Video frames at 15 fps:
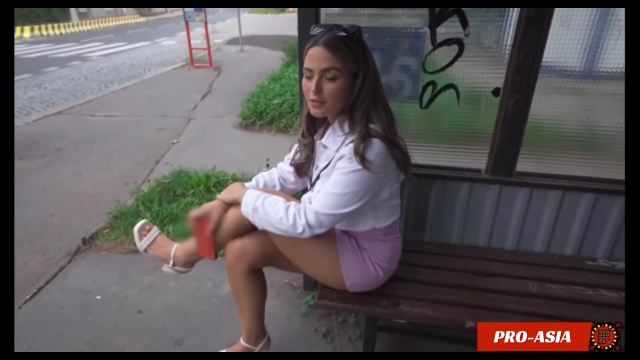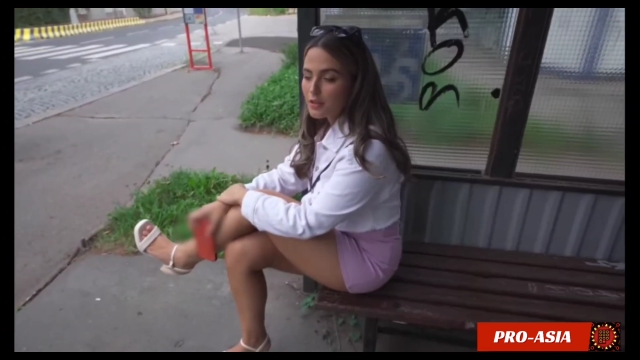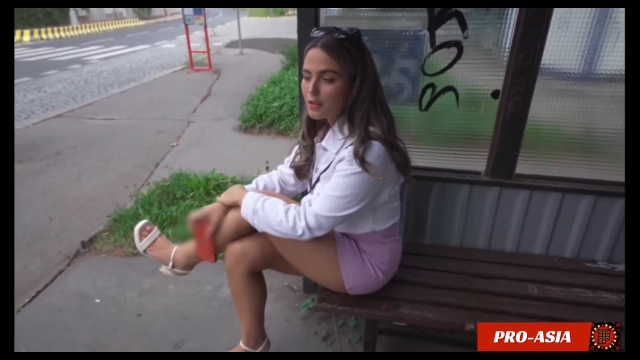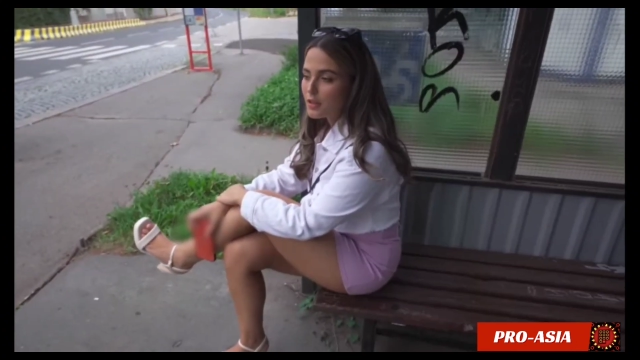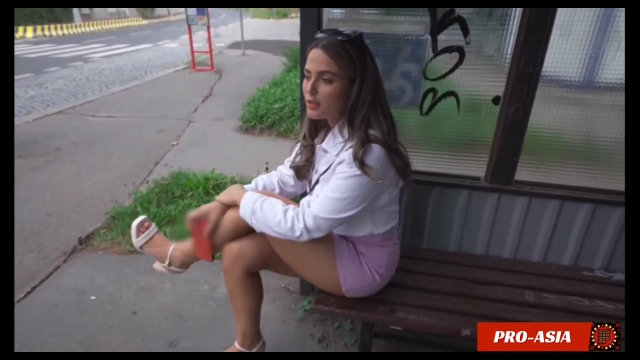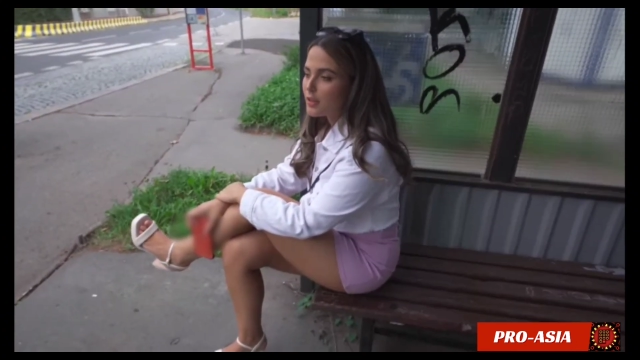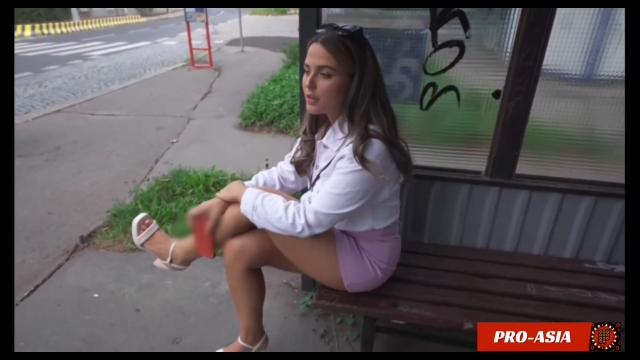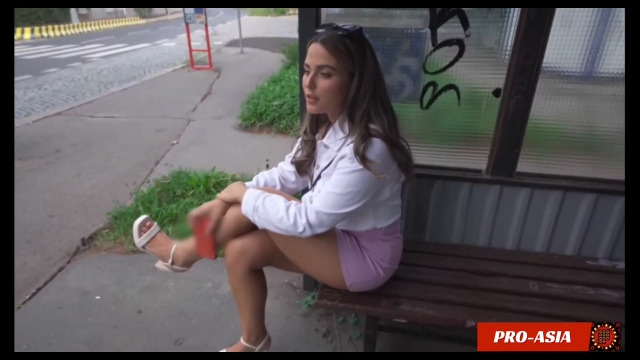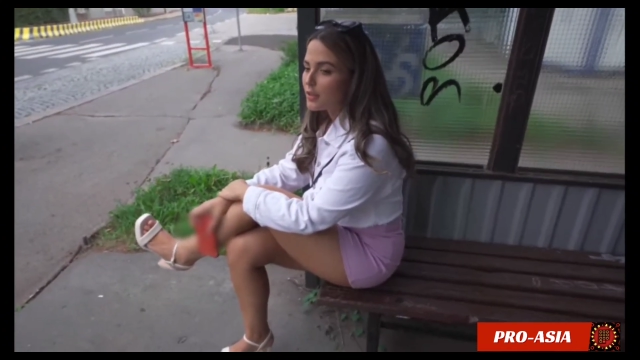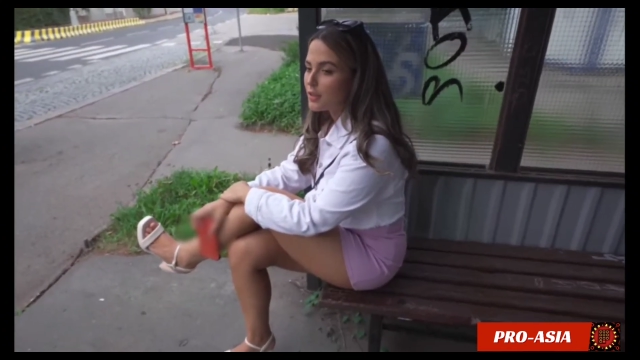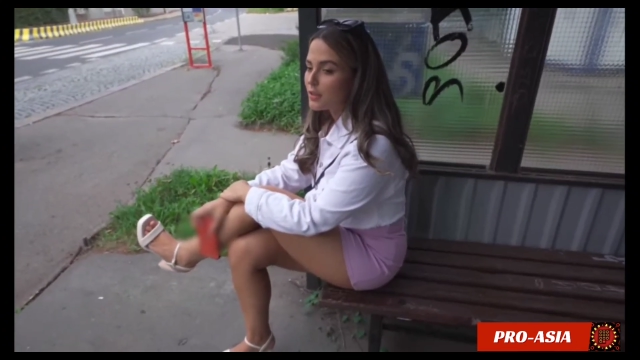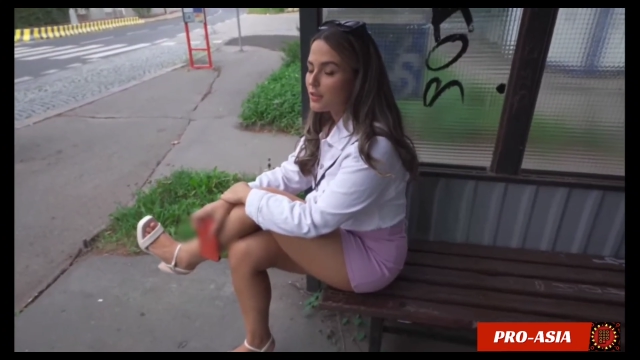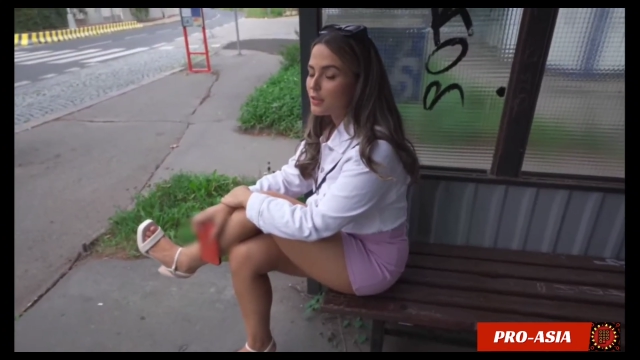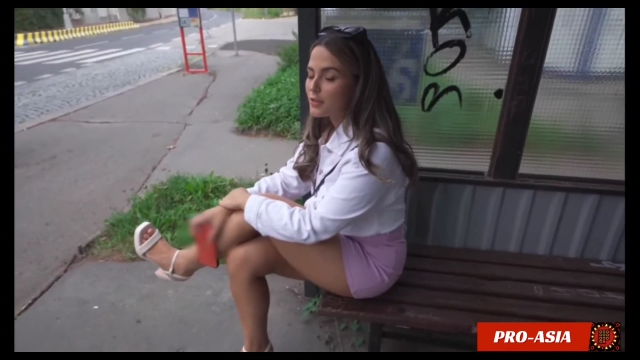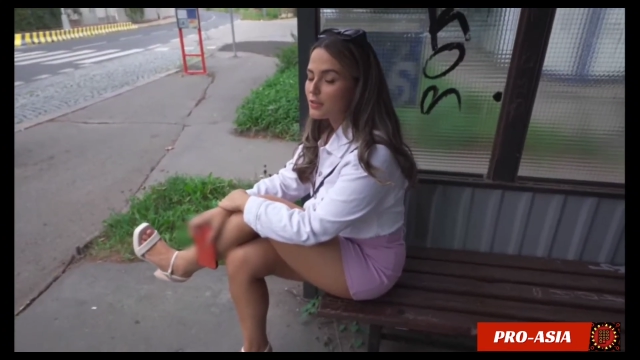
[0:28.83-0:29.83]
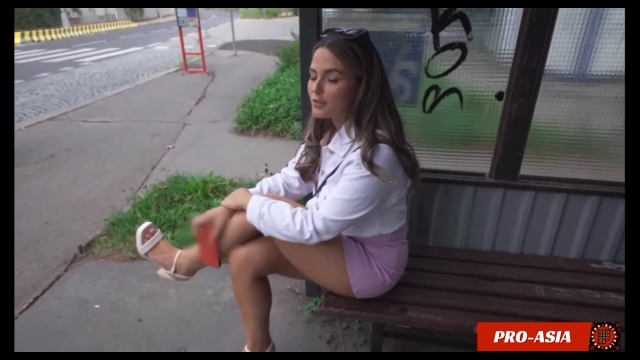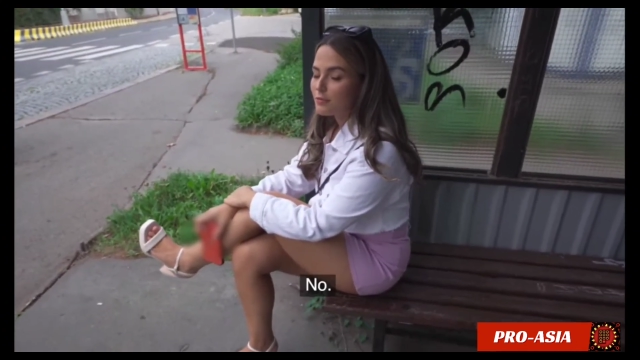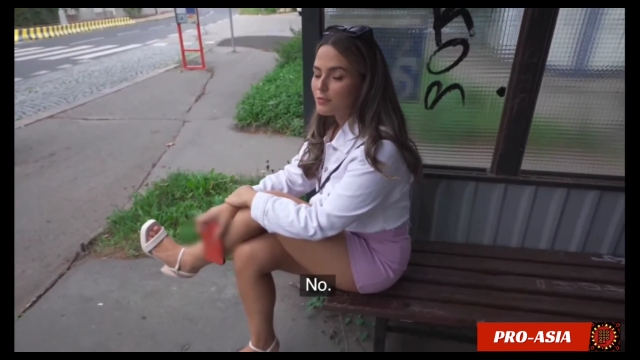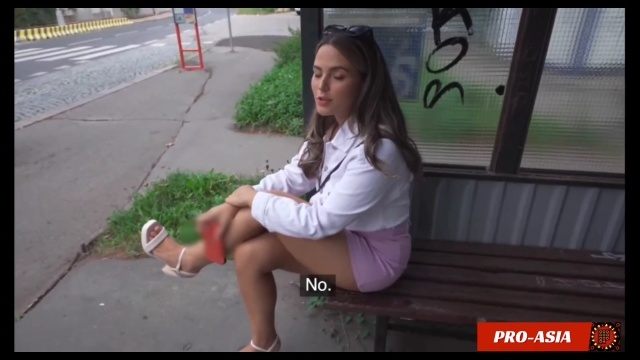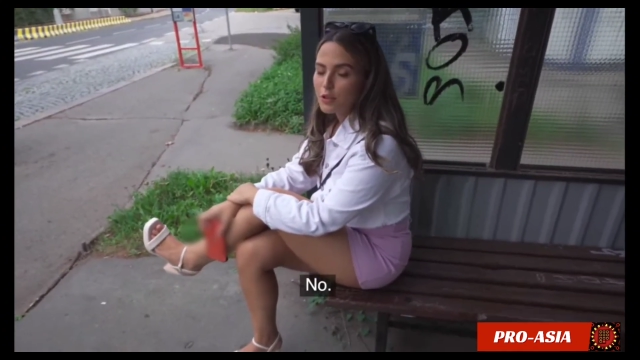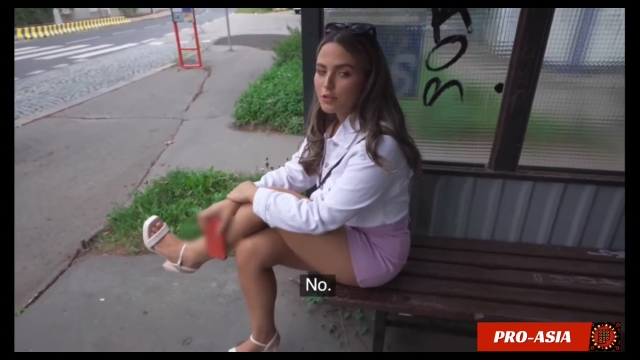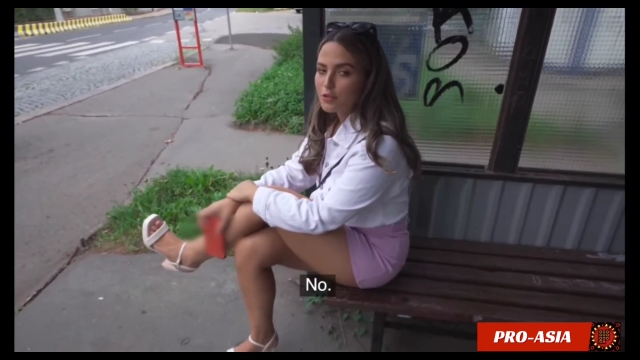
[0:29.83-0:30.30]
Uh, yeah.
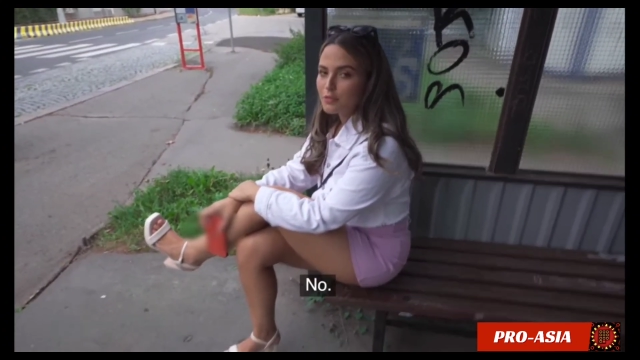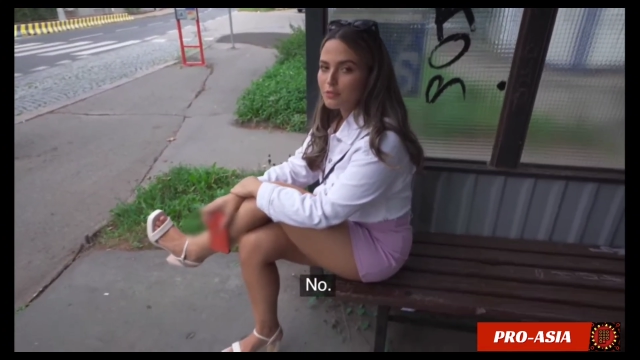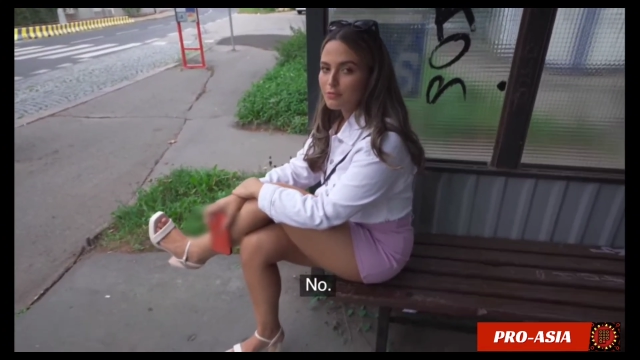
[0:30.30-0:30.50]
no.